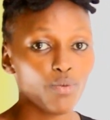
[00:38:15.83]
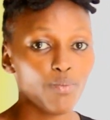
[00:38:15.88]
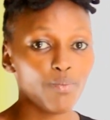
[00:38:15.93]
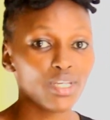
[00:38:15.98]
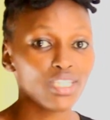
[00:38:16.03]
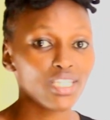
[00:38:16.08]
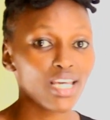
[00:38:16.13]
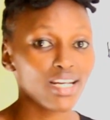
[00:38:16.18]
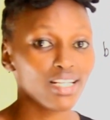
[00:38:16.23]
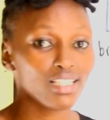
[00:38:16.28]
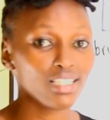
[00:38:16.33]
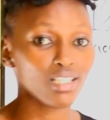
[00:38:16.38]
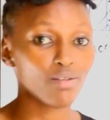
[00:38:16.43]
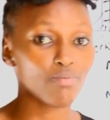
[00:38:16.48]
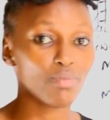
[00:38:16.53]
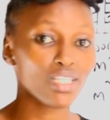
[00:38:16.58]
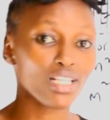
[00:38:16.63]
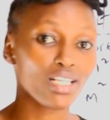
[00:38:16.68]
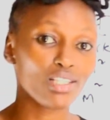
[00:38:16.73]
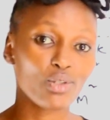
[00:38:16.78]
measure it
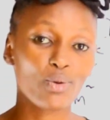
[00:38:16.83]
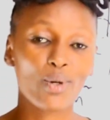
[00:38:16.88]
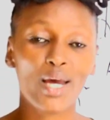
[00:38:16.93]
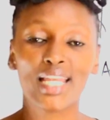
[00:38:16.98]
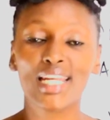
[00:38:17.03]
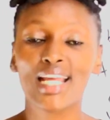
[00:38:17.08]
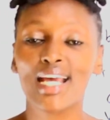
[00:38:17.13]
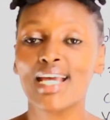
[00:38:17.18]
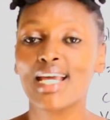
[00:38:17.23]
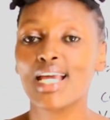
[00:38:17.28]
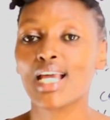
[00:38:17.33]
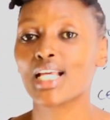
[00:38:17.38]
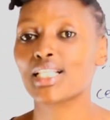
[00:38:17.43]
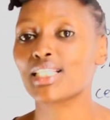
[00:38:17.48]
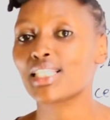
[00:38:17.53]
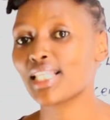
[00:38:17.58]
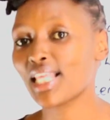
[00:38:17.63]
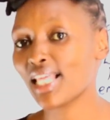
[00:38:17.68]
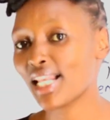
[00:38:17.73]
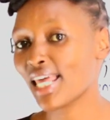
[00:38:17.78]
in meter squared,
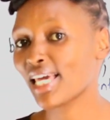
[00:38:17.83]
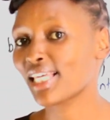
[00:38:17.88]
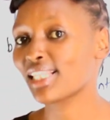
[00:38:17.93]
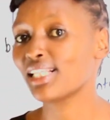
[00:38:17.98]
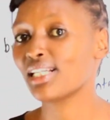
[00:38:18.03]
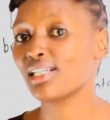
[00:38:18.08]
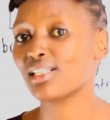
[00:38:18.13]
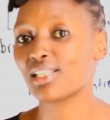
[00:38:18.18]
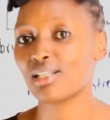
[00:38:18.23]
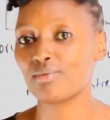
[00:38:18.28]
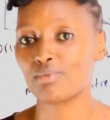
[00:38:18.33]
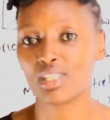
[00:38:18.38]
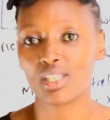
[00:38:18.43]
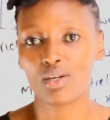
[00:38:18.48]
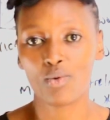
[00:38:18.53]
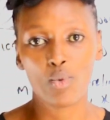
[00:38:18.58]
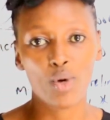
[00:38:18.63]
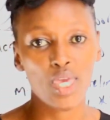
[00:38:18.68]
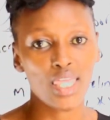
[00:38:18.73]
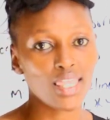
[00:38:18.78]
it's the length times
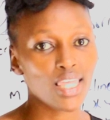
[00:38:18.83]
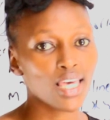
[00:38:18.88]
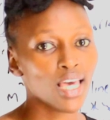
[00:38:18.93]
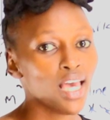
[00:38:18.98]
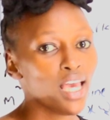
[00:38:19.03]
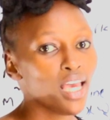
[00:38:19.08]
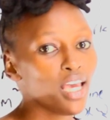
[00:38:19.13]
the width.